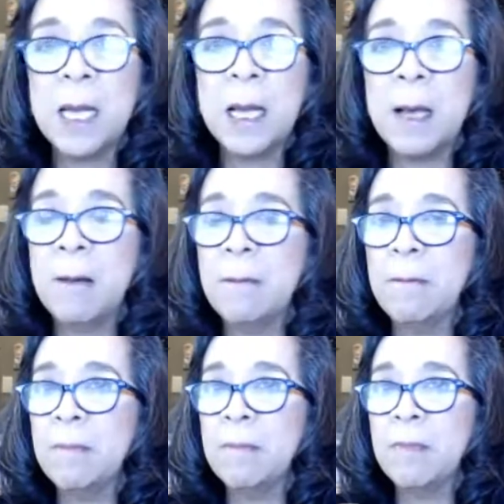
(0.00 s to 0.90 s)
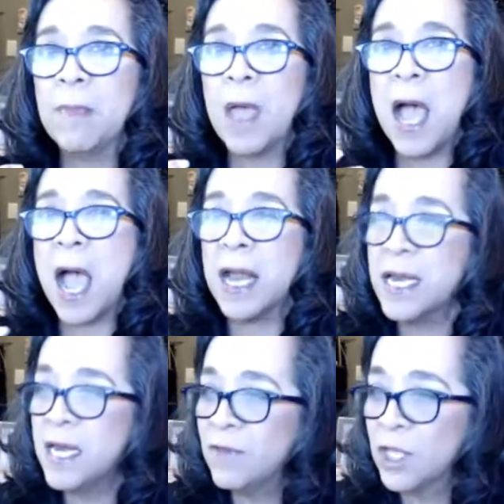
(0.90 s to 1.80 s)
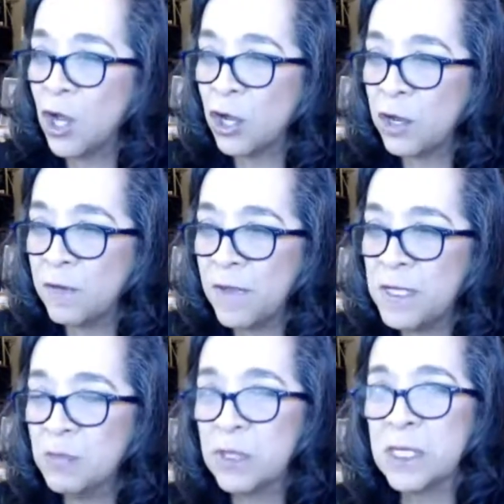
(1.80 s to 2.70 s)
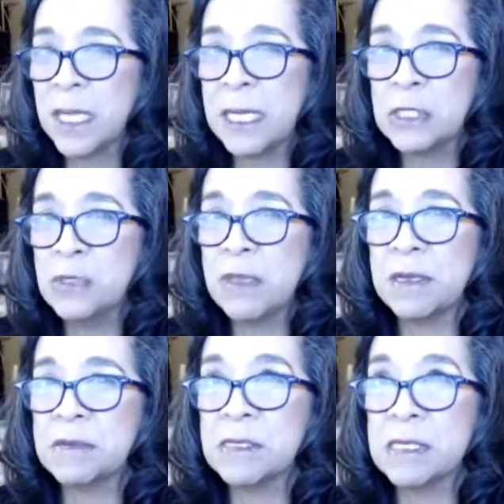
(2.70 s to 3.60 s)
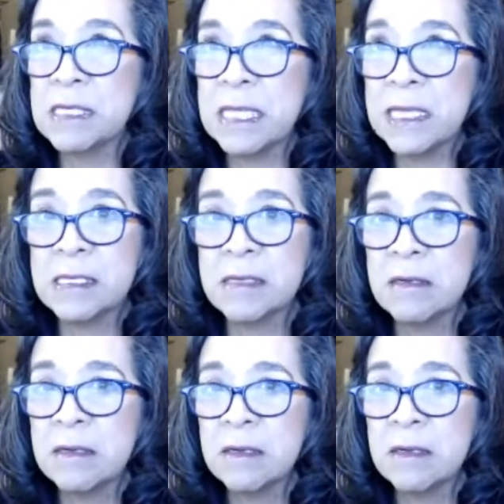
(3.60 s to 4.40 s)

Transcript: I didn't even log on to Facebook till like 2006.